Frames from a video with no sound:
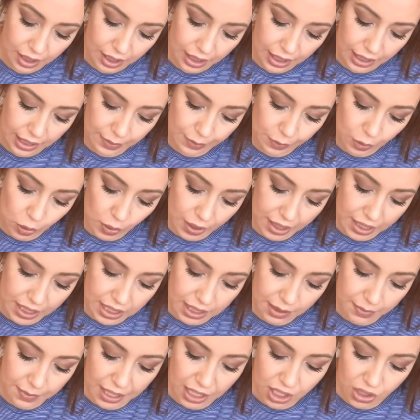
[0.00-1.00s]
I'm going
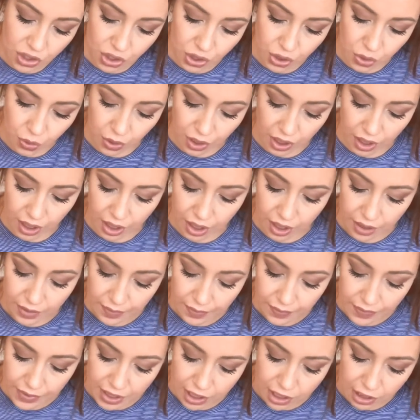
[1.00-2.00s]
to make sure
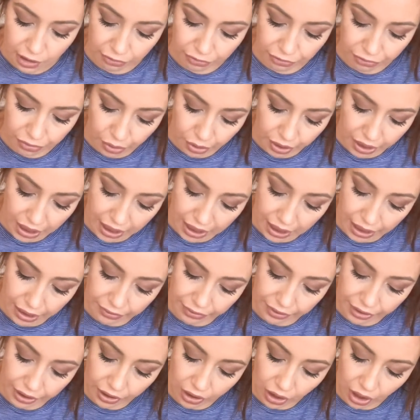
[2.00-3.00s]
to fully
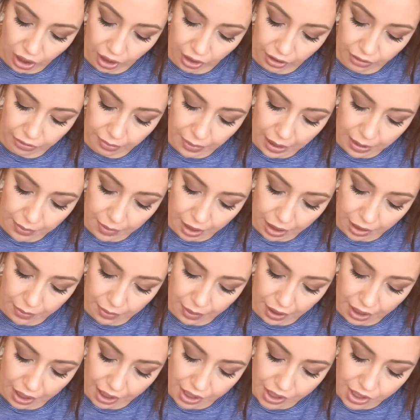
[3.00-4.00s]
cover all of my Mod
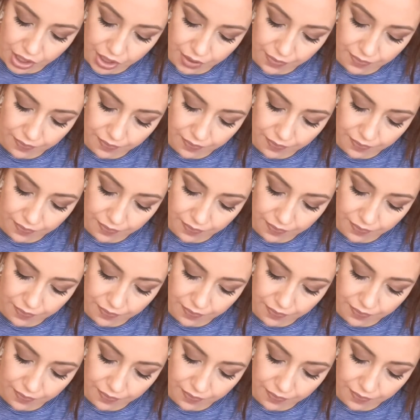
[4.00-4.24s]
Podge.